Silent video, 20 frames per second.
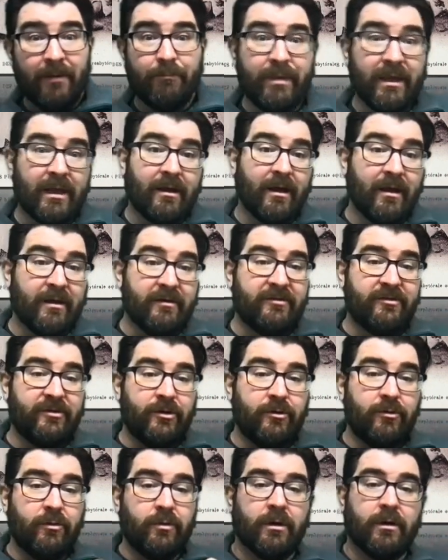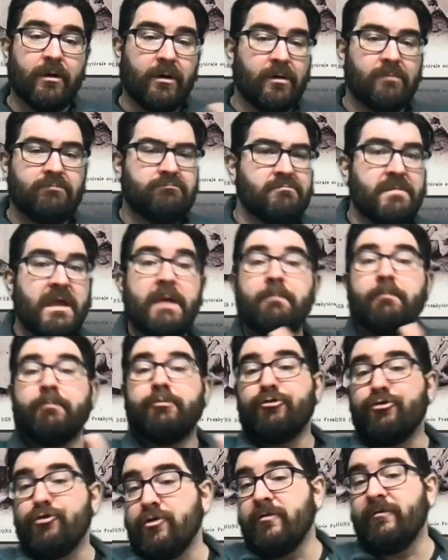because you were
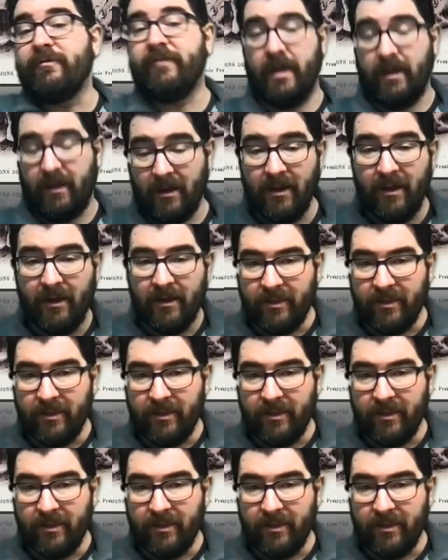improving